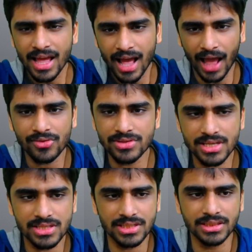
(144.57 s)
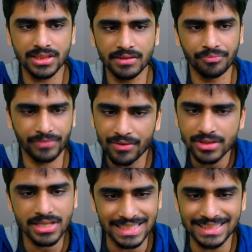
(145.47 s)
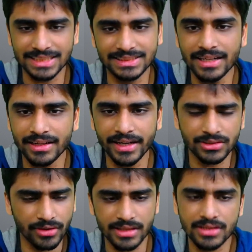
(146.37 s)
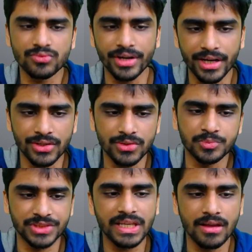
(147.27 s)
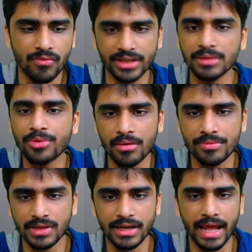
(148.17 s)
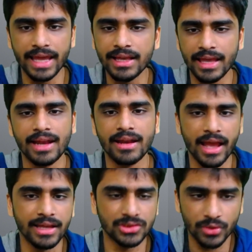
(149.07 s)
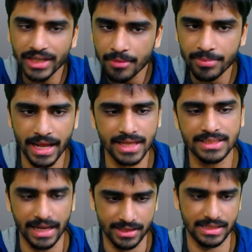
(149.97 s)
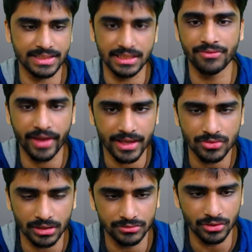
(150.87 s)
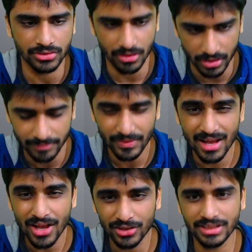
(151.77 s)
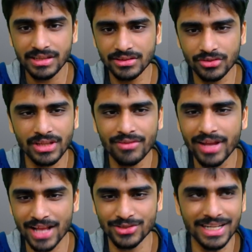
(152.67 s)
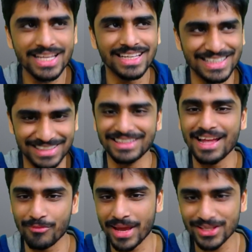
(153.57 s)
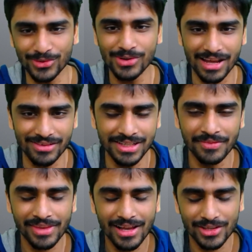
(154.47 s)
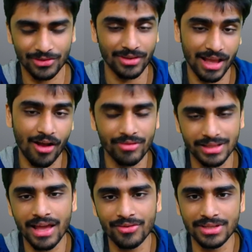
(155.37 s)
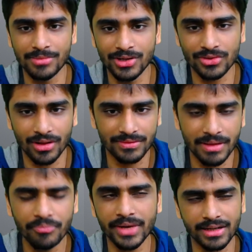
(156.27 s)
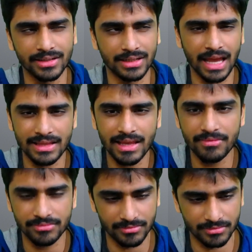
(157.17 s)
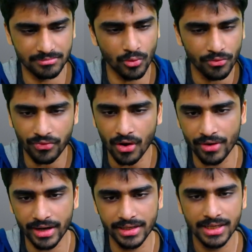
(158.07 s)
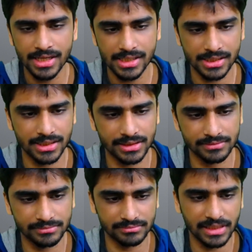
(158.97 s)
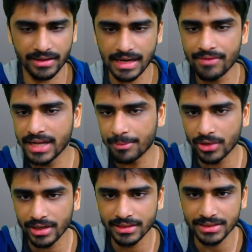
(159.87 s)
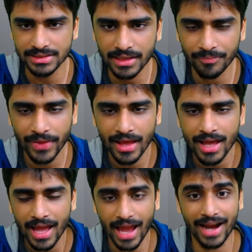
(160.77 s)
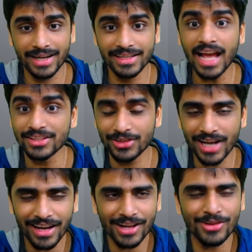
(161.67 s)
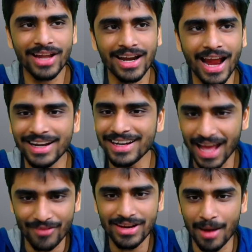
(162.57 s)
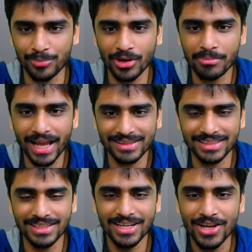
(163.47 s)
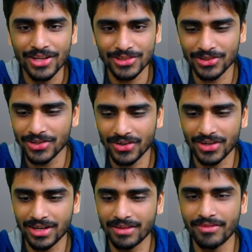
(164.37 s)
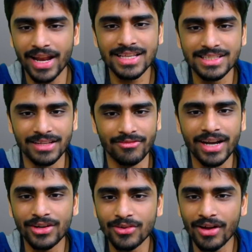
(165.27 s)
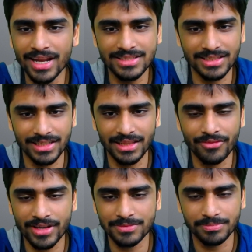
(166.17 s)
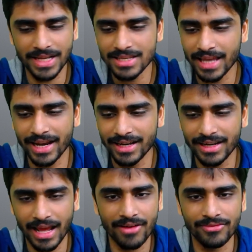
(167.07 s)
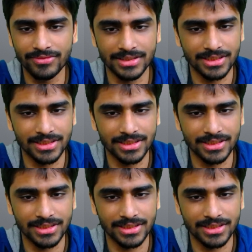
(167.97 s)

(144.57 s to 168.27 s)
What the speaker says: I was just interested in it. So I just wanted to see what the problems are like. And I took it up like a challenge. Let's see if I can solve those or not. So they were actually easier than my school level. So obviously I was able to solve them. But as I move forward, the level kept on increasing. And yeah, so did I tell you that I didn't have a laptop back then? So when I went to college in the first place, I didn't have,